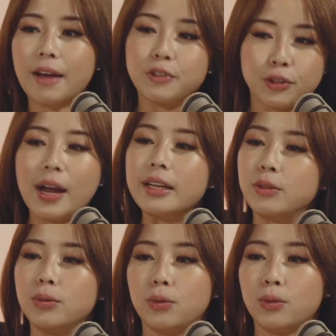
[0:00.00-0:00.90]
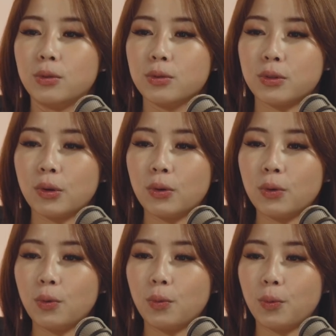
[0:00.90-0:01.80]
I've tried to.
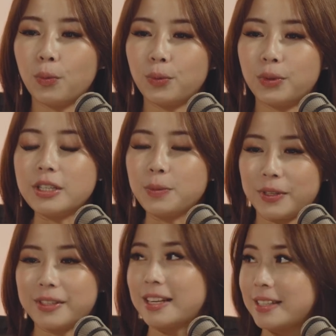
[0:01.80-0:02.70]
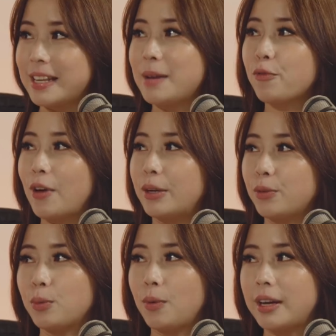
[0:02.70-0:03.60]
So this was that same friend
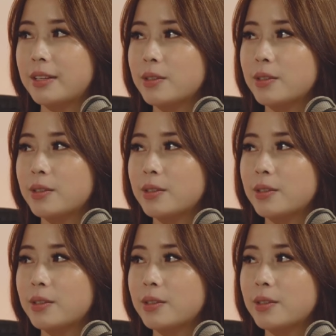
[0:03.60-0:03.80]
group, right?